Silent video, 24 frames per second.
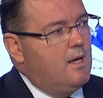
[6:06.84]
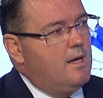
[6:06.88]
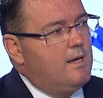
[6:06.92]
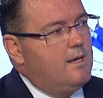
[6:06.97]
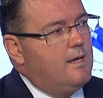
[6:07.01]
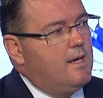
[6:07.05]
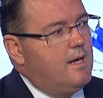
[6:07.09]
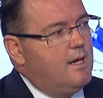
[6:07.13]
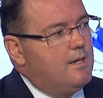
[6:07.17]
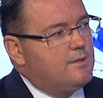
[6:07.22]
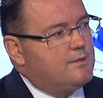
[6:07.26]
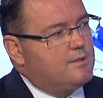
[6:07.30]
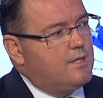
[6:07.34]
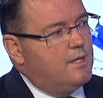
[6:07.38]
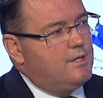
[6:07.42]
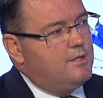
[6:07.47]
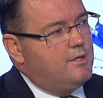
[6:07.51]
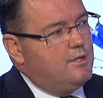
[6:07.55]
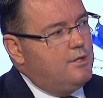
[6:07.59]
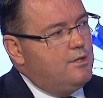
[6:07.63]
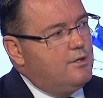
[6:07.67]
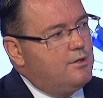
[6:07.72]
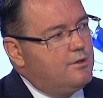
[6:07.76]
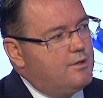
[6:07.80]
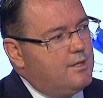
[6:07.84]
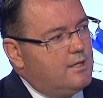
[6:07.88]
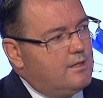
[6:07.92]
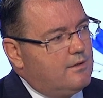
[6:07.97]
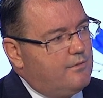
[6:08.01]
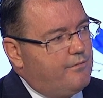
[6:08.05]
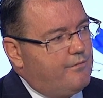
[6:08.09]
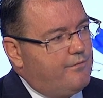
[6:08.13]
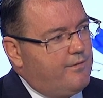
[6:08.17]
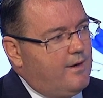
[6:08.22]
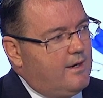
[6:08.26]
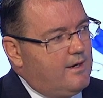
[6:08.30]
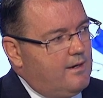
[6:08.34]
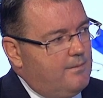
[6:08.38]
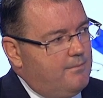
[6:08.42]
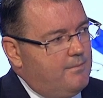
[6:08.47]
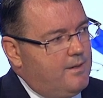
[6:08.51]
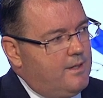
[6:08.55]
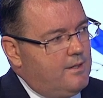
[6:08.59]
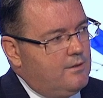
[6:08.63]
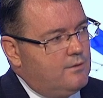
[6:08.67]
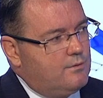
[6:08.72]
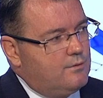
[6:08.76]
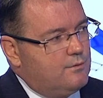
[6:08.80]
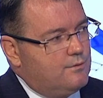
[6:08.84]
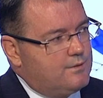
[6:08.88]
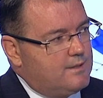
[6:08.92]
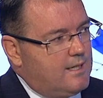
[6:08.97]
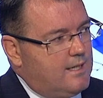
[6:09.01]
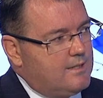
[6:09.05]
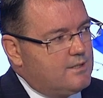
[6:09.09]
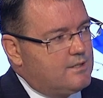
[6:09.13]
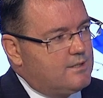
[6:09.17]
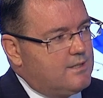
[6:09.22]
Yeah, so do you think the fundamentals are